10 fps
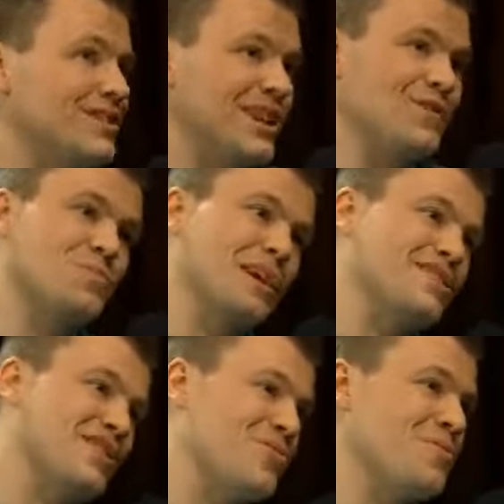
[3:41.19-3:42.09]
if you play
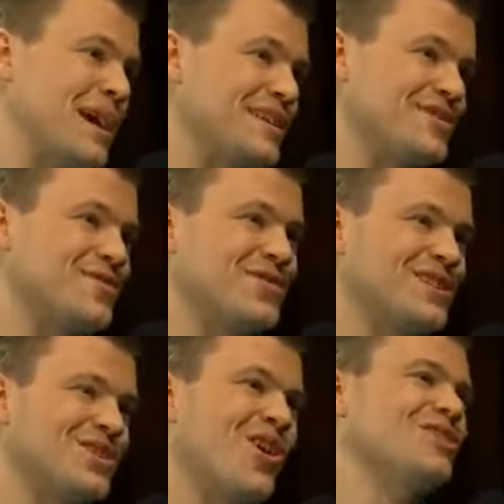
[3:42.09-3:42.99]
slow and passive, the
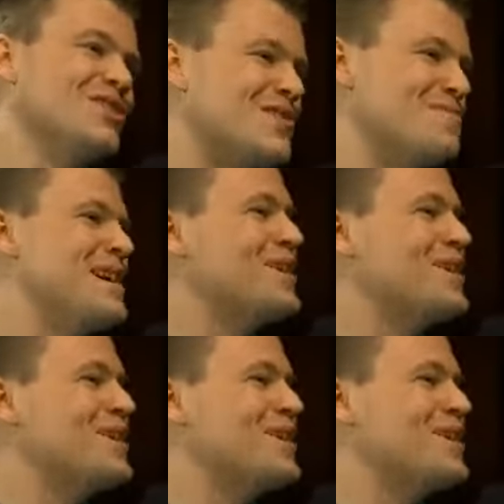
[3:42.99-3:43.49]
chances of being